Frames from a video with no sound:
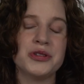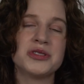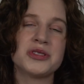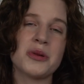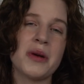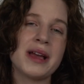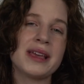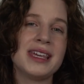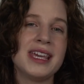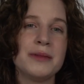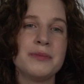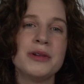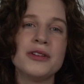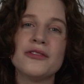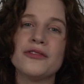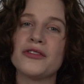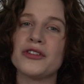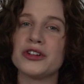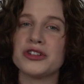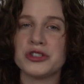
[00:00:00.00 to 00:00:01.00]
so I keep it
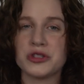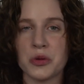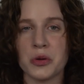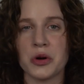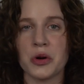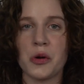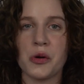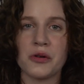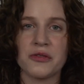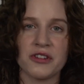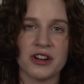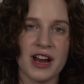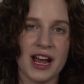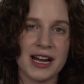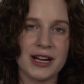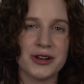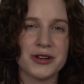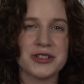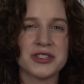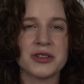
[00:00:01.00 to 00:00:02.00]
for short
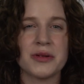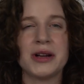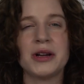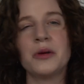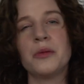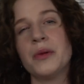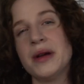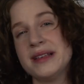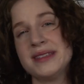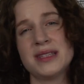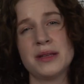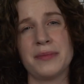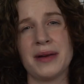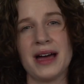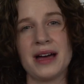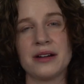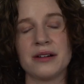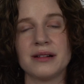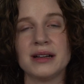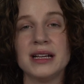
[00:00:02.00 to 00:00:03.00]
overnighters so I don't waste the
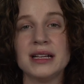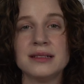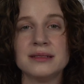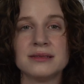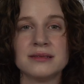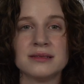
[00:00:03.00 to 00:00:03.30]
battery.